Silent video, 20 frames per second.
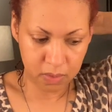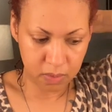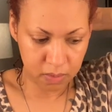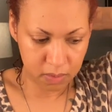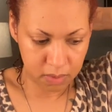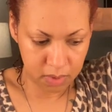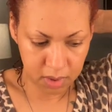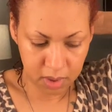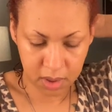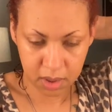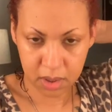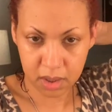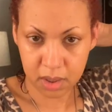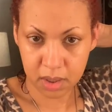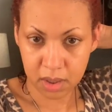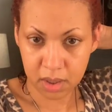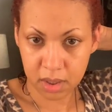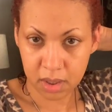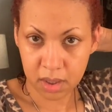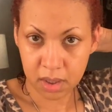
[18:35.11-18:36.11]

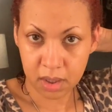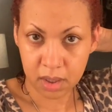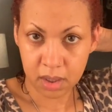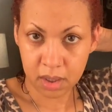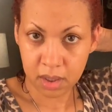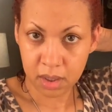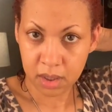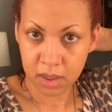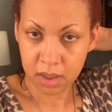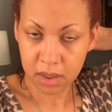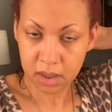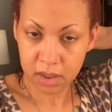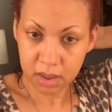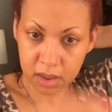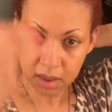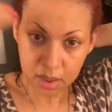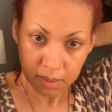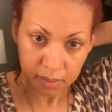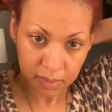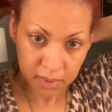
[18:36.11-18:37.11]

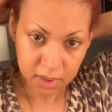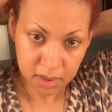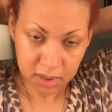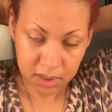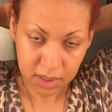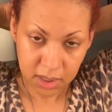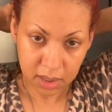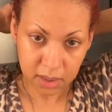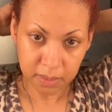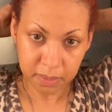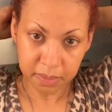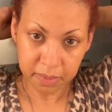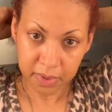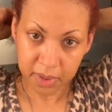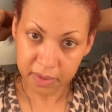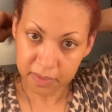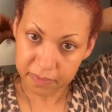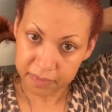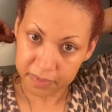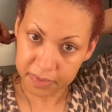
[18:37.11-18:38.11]
Then I'm gonna take a break
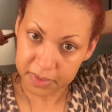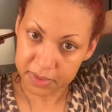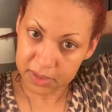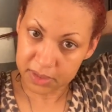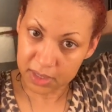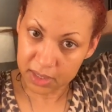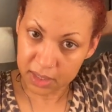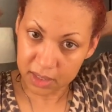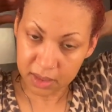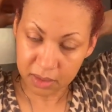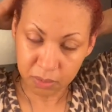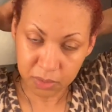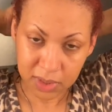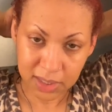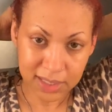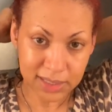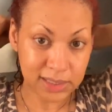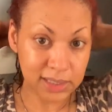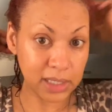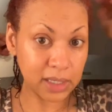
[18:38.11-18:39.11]
for a second. Well,
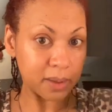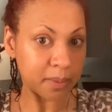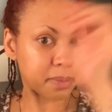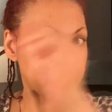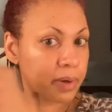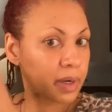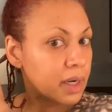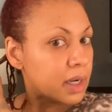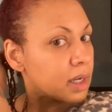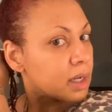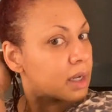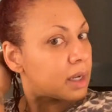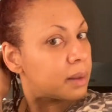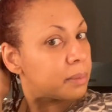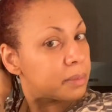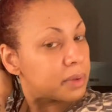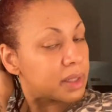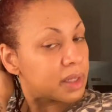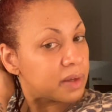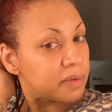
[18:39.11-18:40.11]
not take a break. I'm
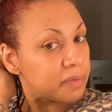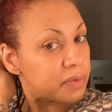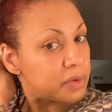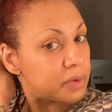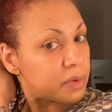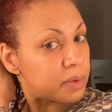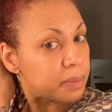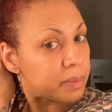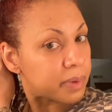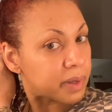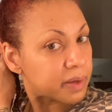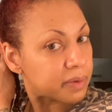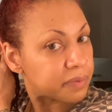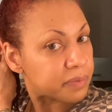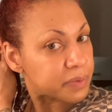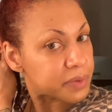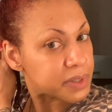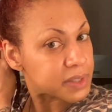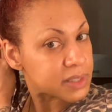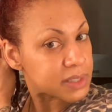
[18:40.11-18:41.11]
gonna give you a break
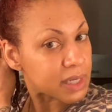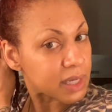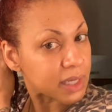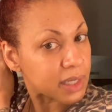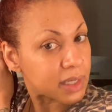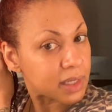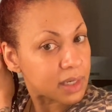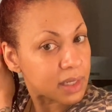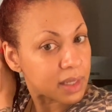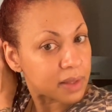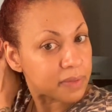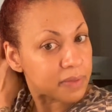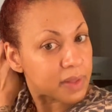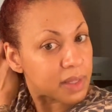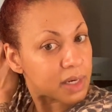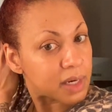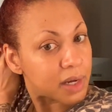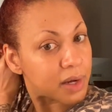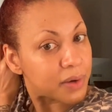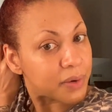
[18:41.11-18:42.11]
for a second, and
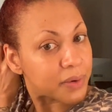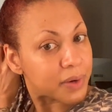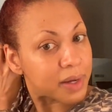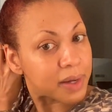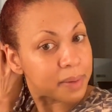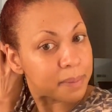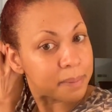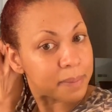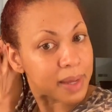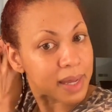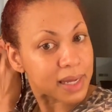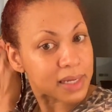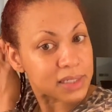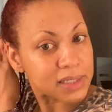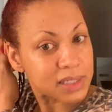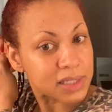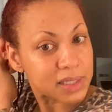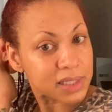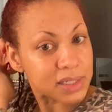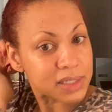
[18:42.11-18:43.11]
then I'll come back
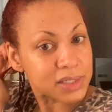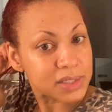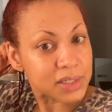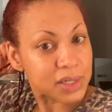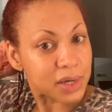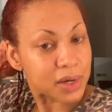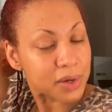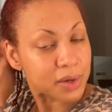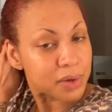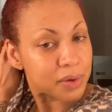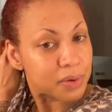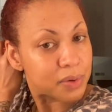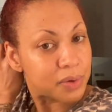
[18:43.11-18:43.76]
to this, y'all.